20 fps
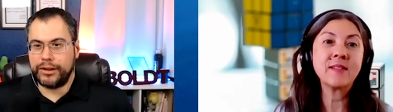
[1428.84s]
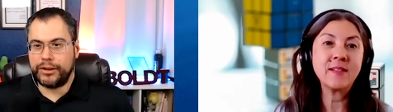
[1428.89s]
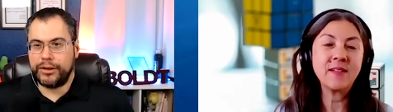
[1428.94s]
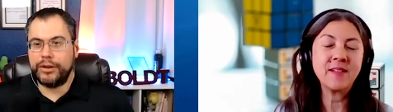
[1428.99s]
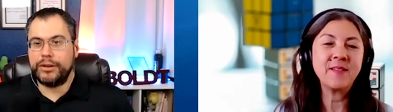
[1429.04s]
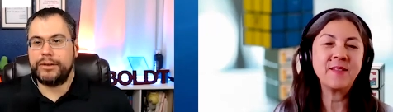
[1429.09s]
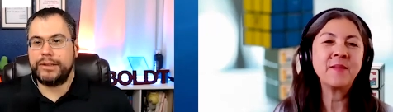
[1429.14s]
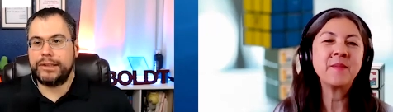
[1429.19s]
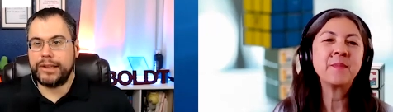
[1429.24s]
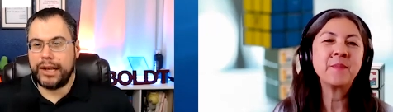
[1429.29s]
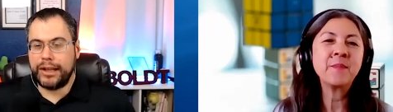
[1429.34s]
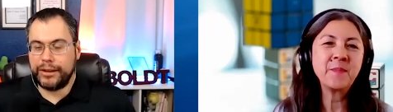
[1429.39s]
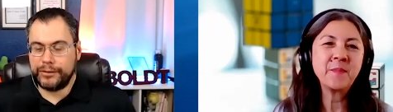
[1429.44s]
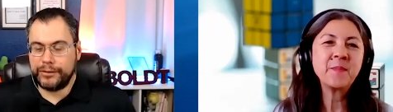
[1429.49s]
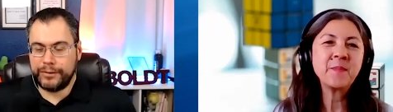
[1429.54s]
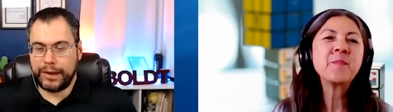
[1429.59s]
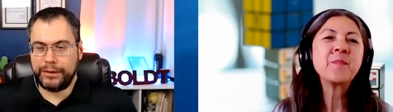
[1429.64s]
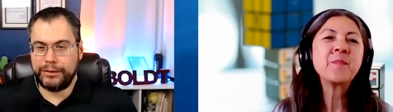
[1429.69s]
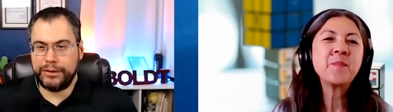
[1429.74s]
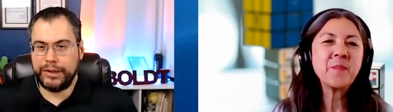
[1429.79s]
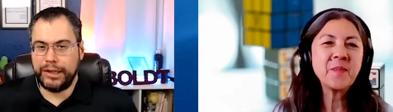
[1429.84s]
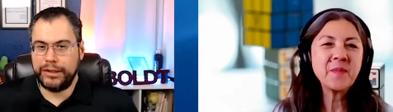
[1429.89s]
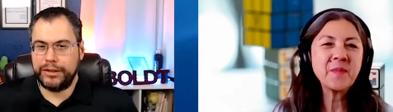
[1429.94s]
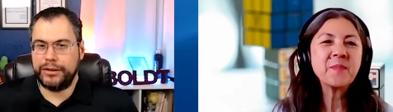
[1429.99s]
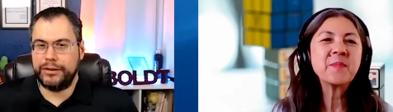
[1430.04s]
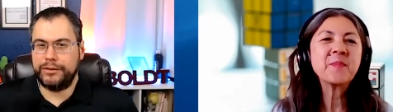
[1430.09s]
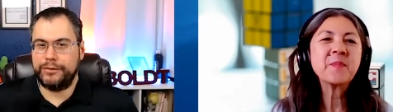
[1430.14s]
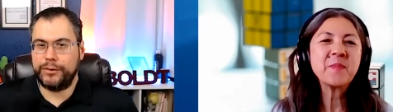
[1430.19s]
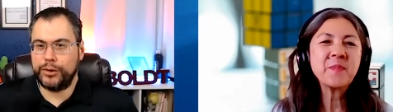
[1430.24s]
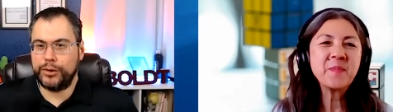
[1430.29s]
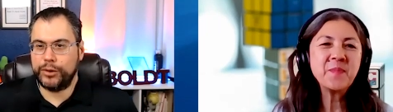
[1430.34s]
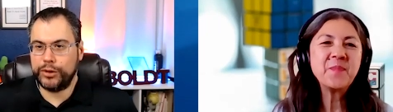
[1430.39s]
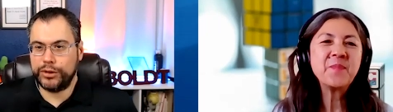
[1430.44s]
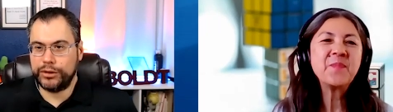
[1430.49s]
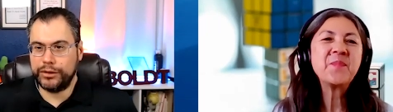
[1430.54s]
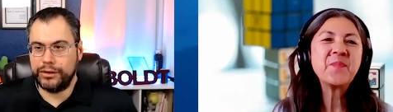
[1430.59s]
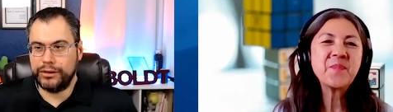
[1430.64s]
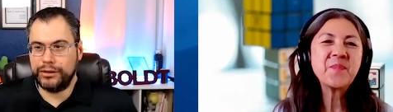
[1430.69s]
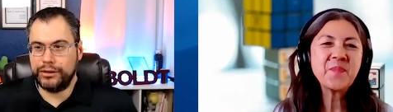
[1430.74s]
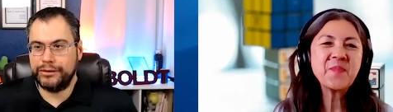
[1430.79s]
Speaker 1: good solid foundation for
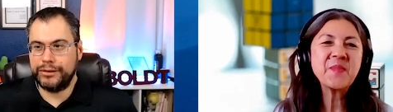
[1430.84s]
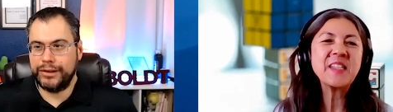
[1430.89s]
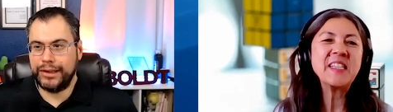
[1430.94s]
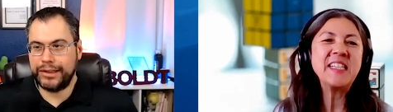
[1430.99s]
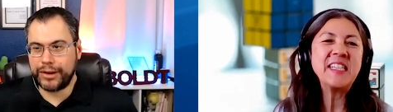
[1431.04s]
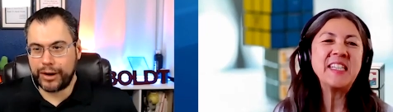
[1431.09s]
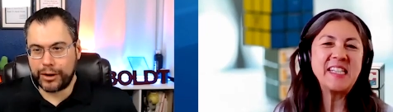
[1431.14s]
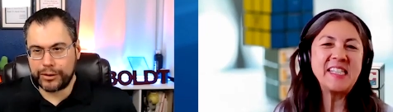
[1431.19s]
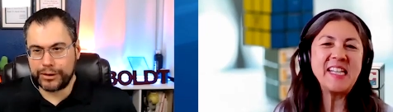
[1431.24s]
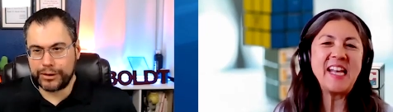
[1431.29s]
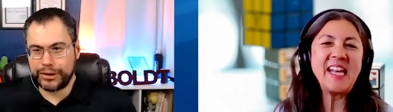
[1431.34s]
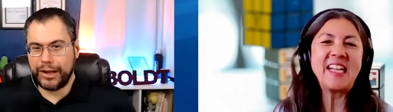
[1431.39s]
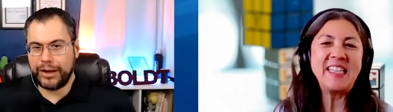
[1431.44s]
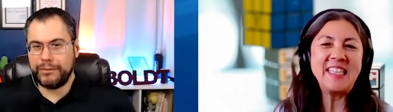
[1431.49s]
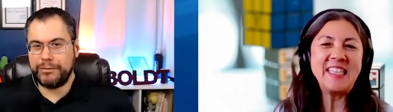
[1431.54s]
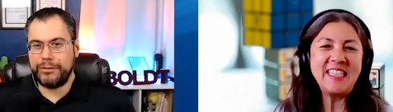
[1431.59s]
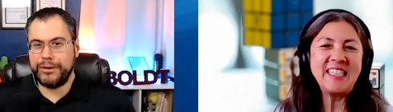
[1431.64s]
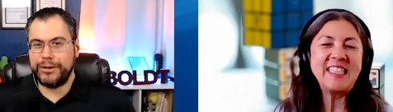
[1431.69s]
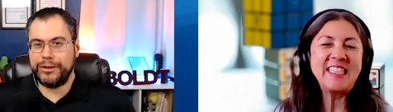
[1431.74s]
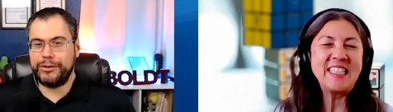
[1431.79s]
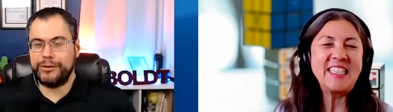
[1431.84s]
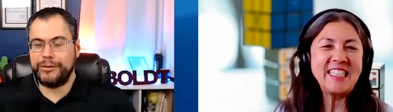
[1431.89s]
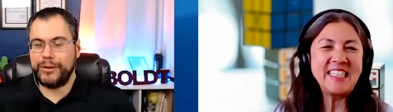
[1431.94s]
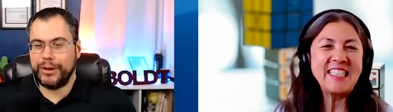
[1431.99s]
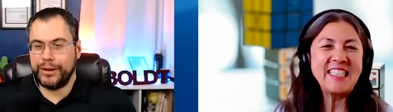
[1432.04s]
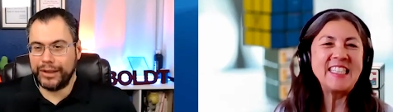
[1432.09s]
sure it's hard to help when you feel